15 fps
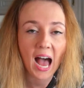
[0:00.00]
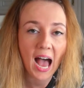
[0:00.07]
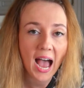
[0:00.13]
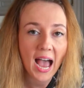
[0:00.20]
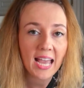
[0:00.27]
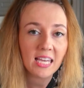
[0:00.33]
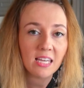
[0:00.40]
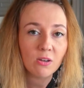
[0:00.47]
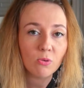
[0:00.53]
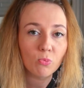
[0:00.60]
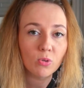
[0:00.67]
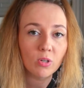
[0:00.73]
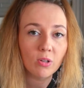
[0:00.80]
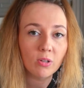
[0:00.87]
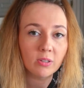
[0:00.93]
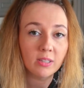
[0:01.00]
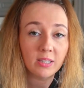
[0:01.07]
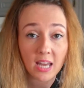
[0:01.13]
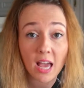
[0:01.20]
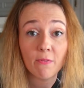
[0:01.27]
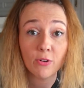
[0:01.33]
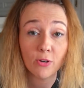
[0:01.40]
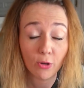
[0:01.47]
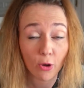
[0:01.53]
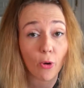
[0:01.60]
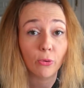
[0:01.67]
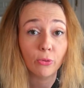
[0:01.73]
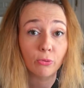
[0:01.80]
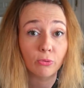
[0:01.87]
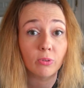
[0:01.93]
I will never
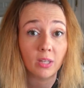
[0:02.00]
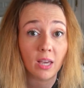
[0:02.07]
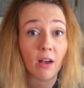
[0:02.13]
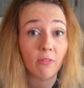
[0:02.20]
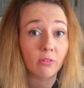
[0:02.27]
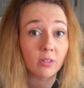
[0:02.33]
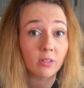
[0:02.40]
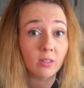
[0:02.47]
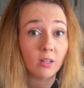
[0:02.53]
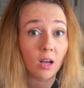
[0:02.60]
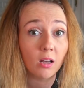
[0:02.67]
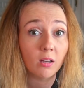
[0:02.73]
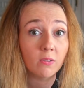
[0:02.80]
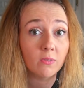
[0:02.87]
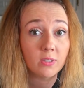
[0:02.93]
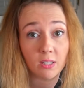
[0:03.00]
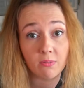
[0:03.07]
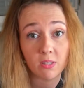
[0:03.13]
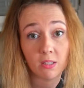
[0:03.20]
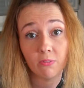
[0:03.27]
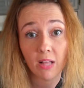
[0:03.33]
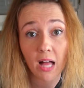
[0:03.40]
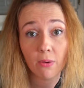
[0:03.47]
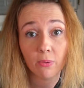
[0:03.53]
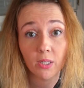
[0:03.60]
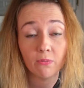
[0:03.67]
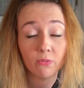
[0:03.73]
go through the effort of sifting flour.